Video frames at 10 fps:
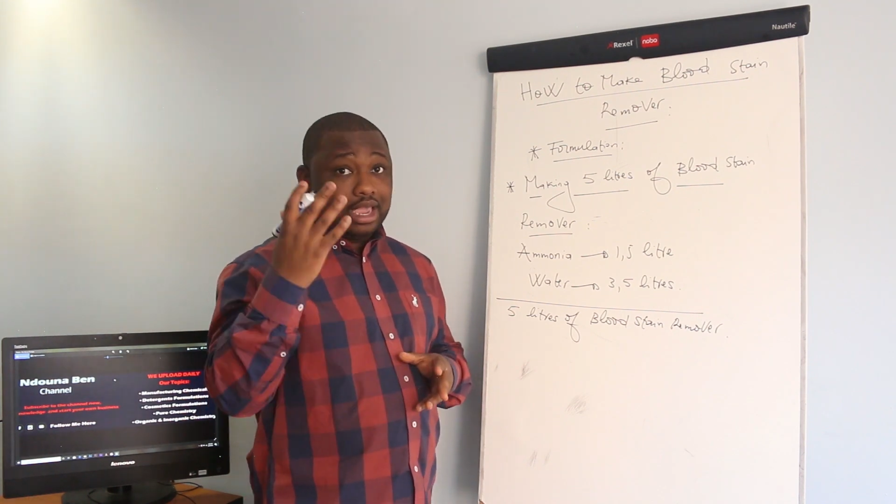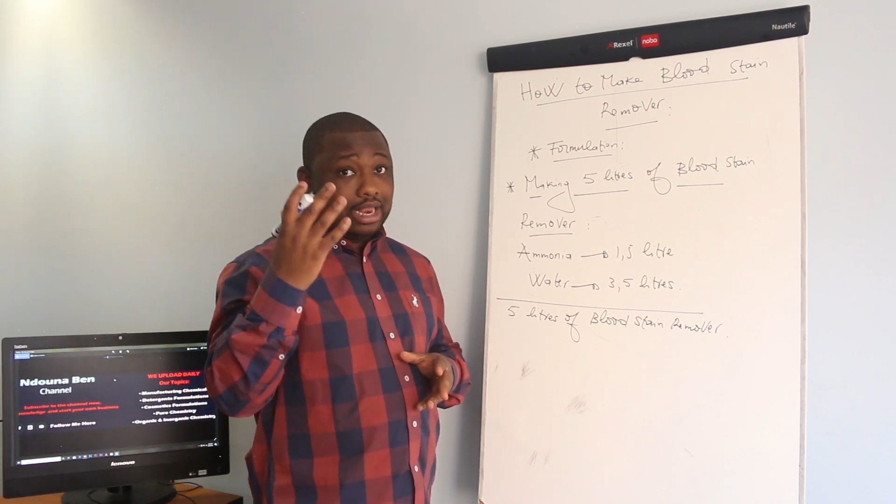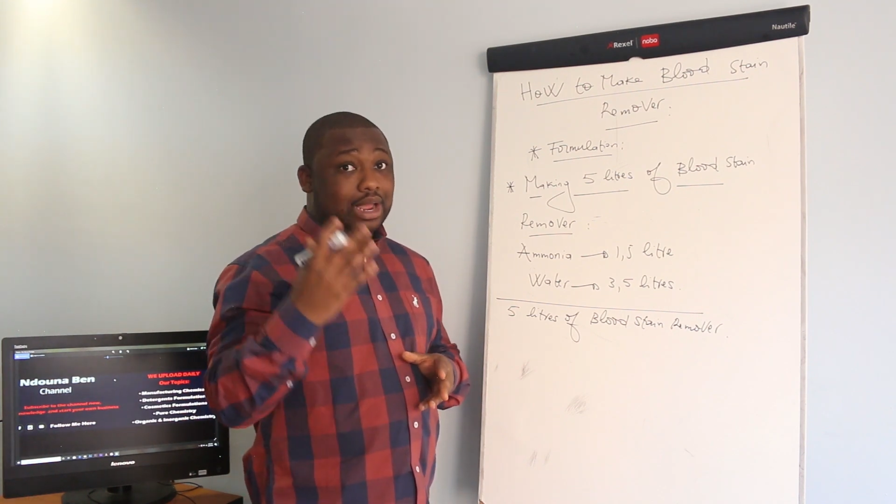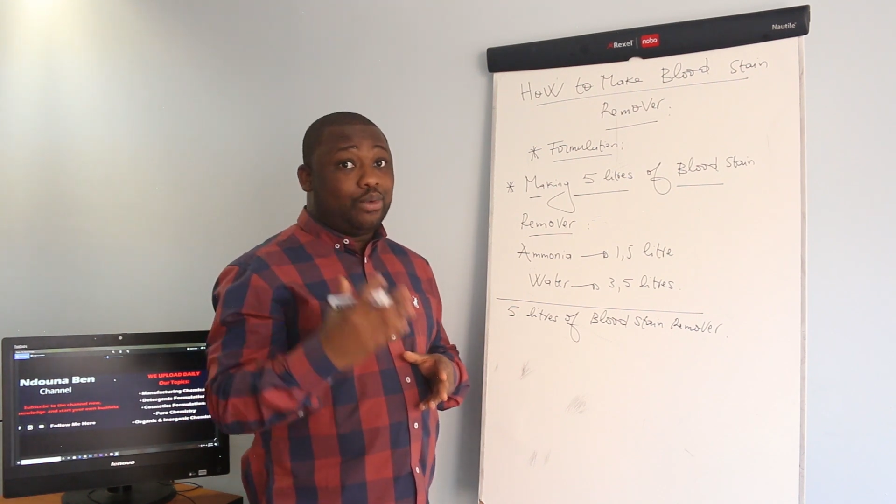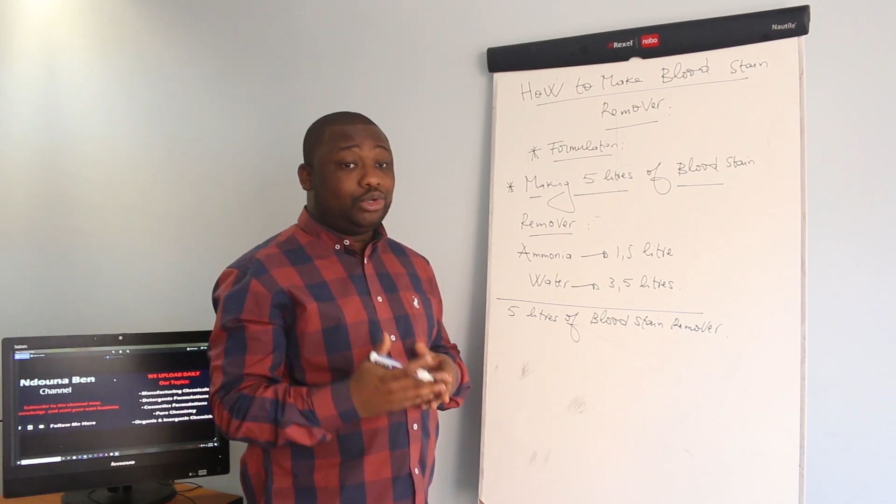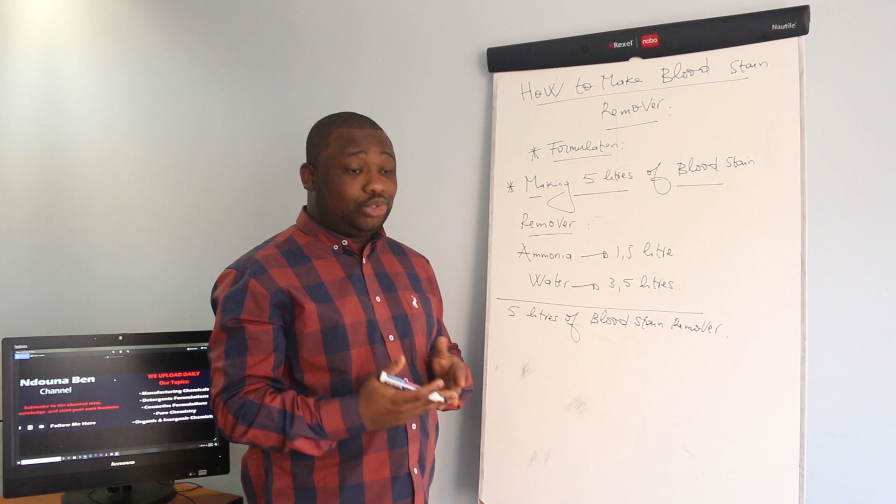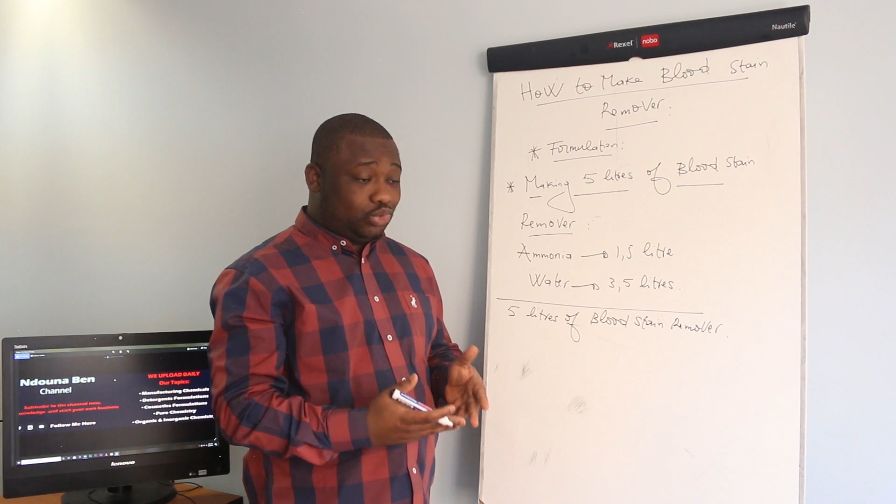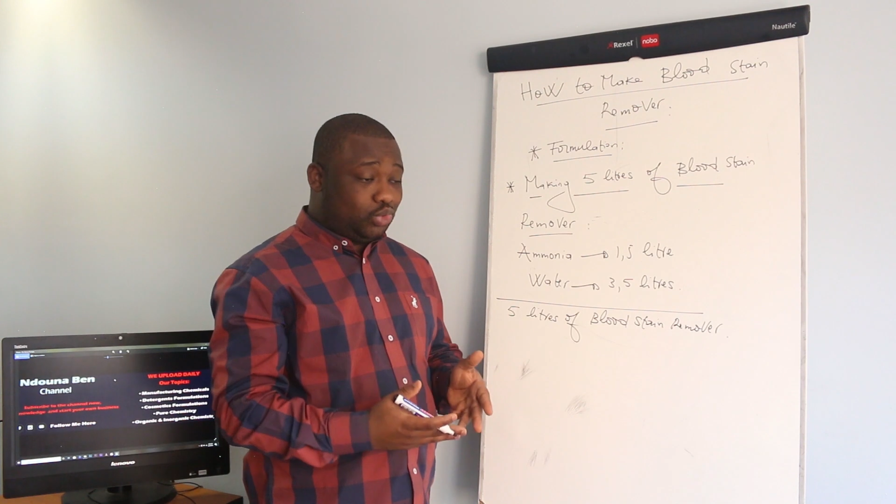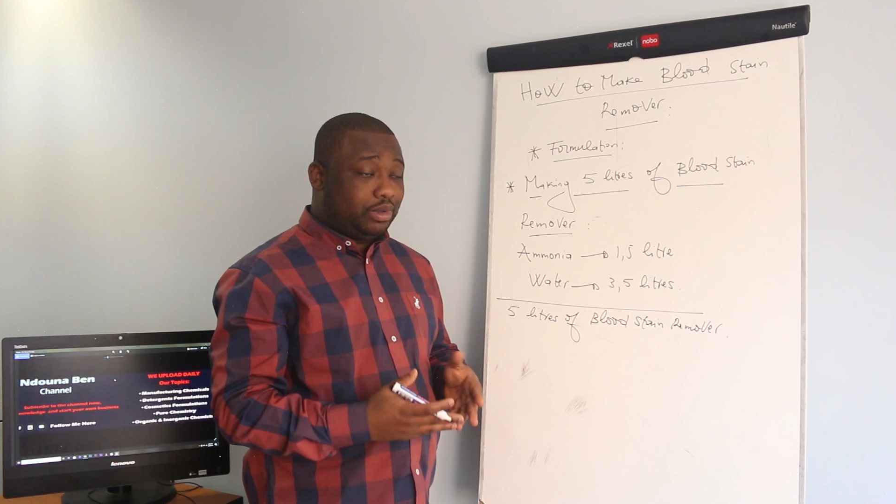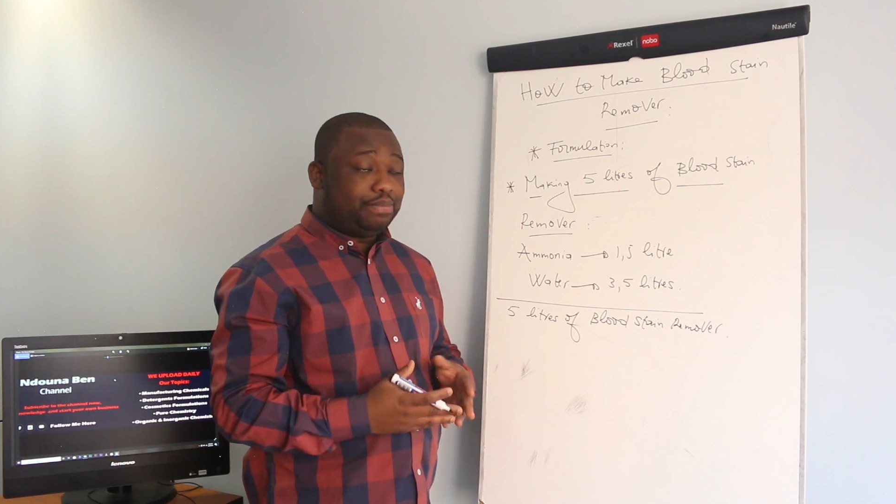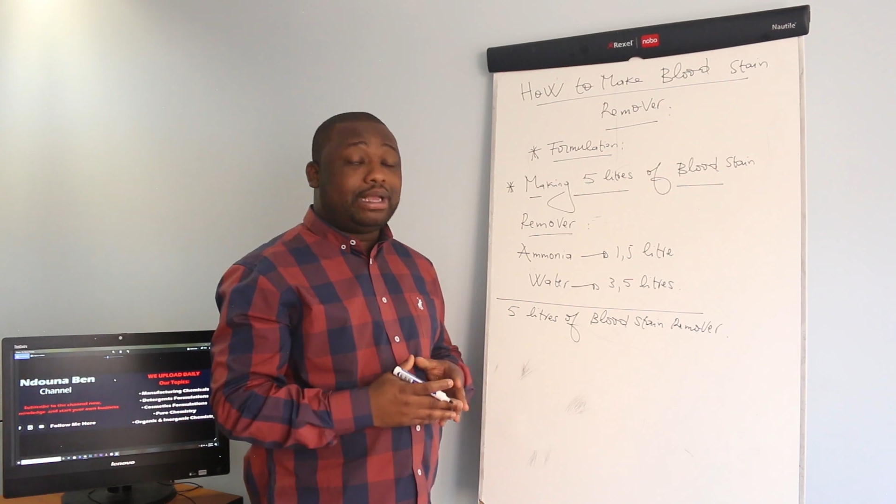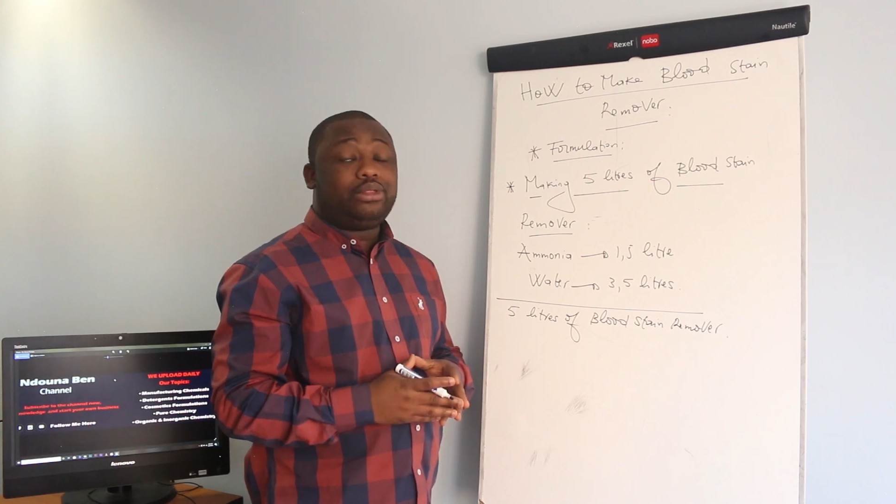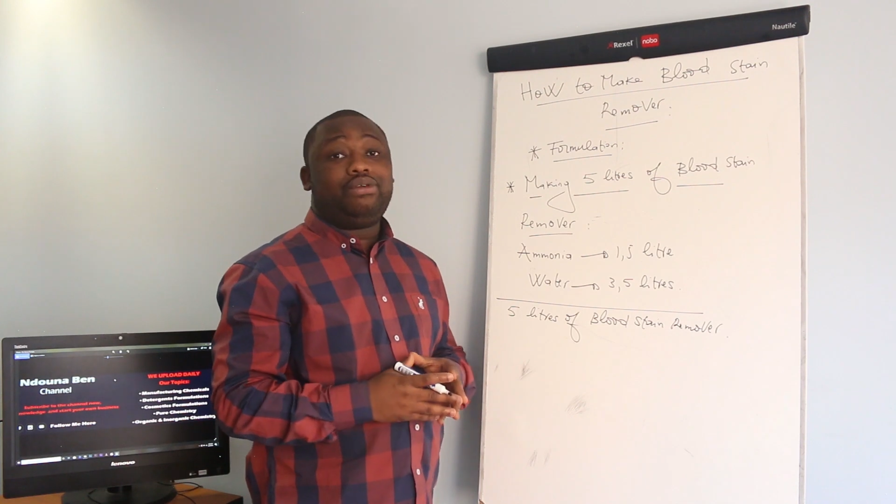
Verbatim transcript: And I want you to be part